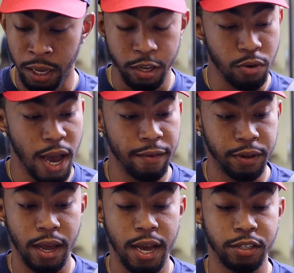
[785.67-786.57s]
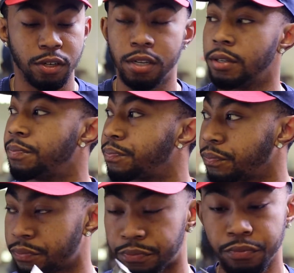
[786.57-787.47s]
You have to actually
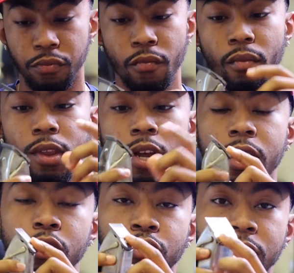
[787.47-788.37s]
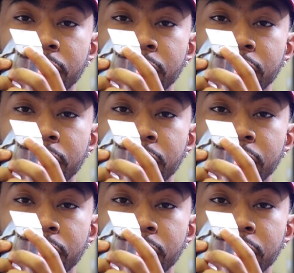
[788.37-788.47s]
loosen